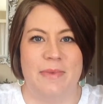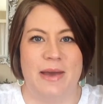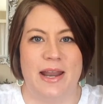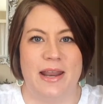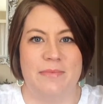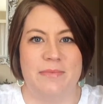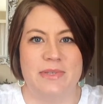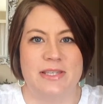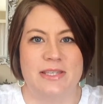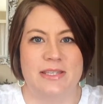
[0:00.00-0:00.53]

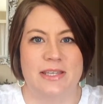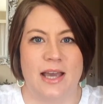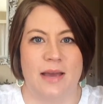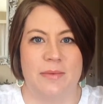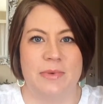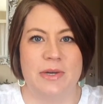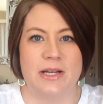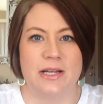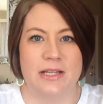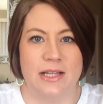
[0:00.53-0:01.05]
name is Sky
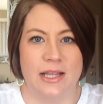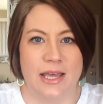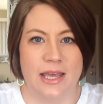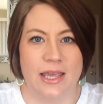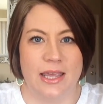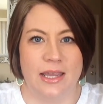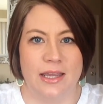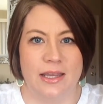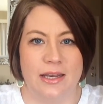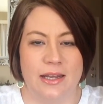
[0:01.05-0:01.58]

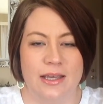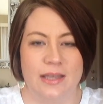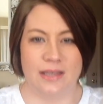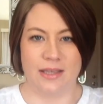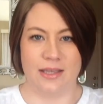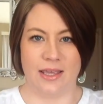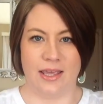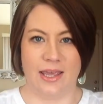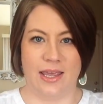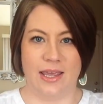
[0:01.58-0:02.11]
McLean,
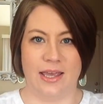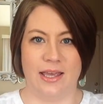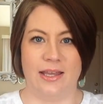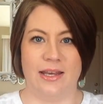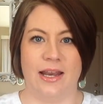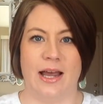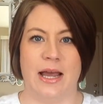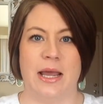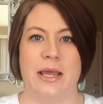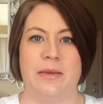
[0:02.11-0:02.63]
and
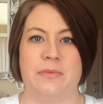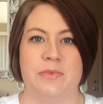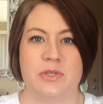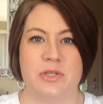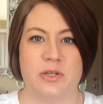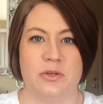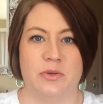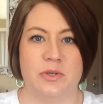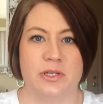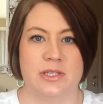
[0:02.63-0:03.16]
I am
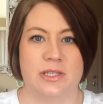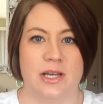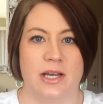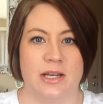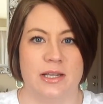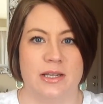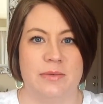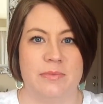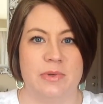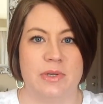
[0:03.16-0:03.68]
so
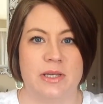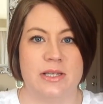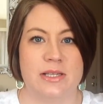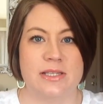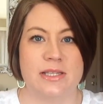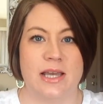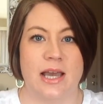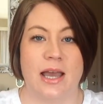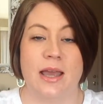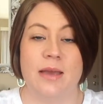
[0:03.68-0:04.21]
excited
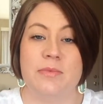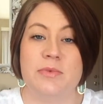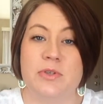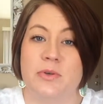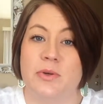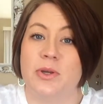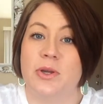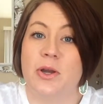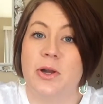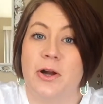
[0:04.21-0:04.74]
because I'm
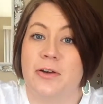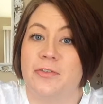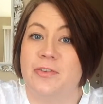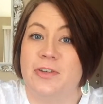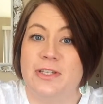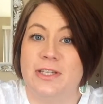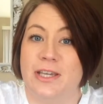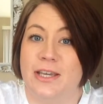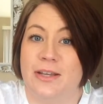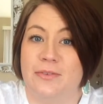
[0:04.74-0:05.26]
doing Coffee
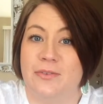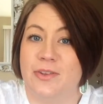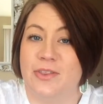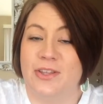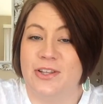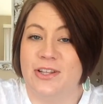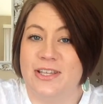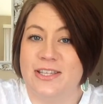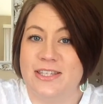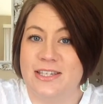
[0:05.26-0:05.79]
Date with
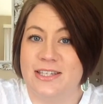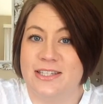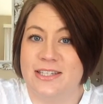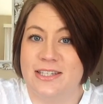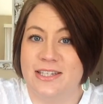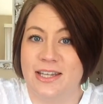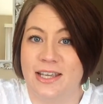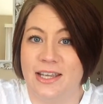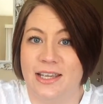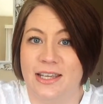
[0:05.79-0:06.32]
Alissa
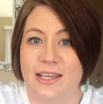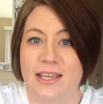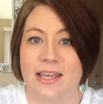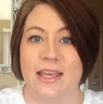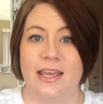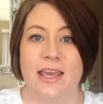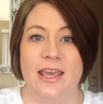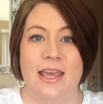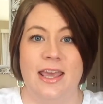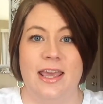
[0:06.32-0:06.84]
today.
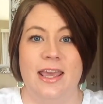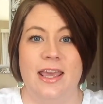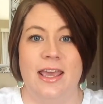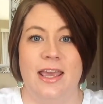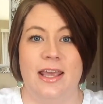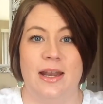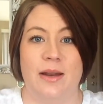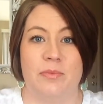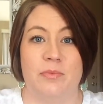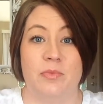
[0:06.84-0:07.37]

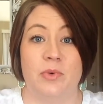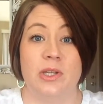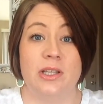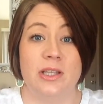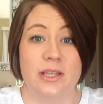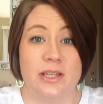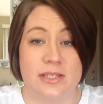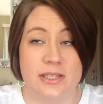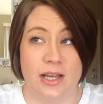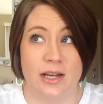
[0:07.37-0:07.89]
And I'm really
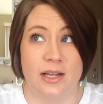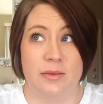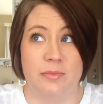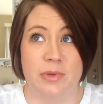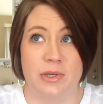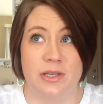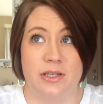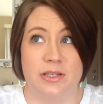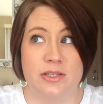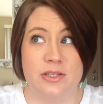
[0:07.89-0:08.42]
excited
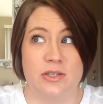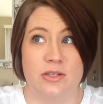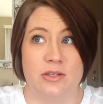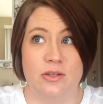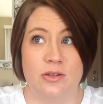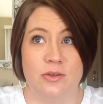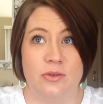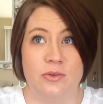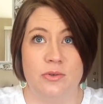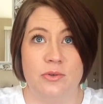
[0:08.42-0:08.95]
because
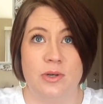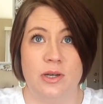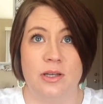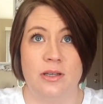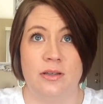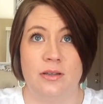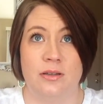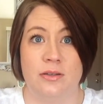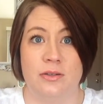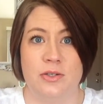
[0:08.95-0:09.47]
two
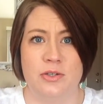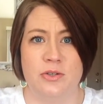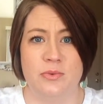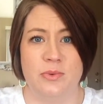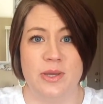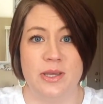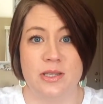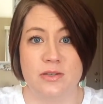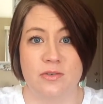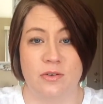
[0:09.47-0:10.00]

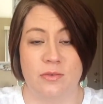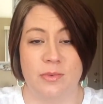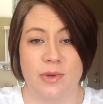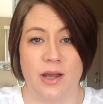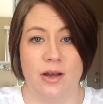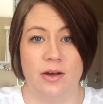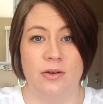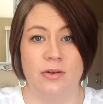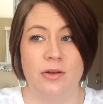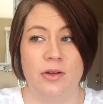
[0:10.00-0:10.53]
weeks from
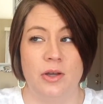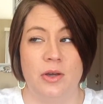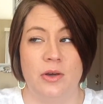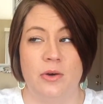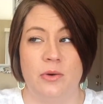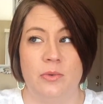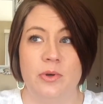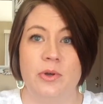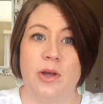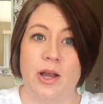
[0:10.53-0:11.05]
now,
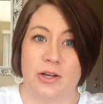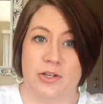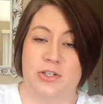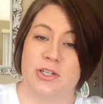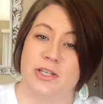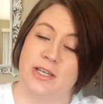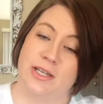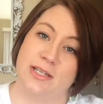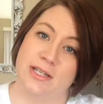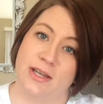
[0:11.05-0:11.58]
we'll
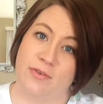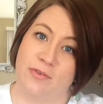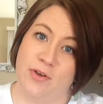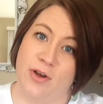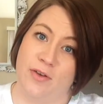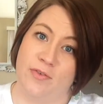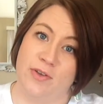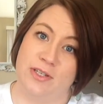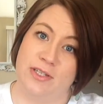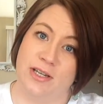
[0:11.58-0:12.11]
actually get to have
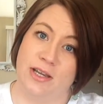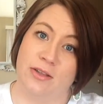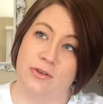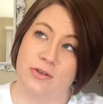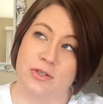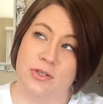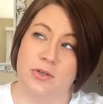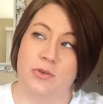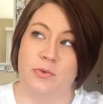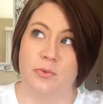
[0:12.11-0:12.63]
coffee together.
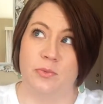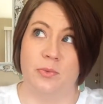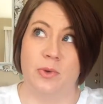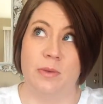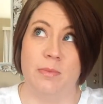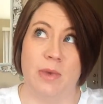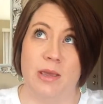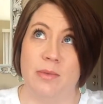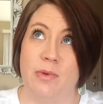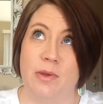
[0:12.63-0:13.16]
So we
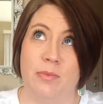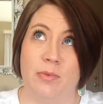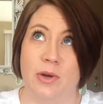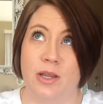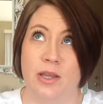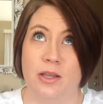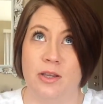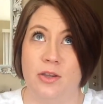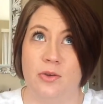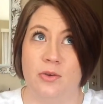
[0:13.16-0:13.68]
may be
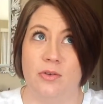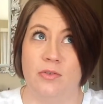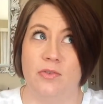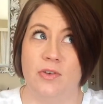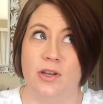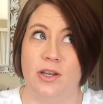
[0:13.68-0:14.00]
bringing you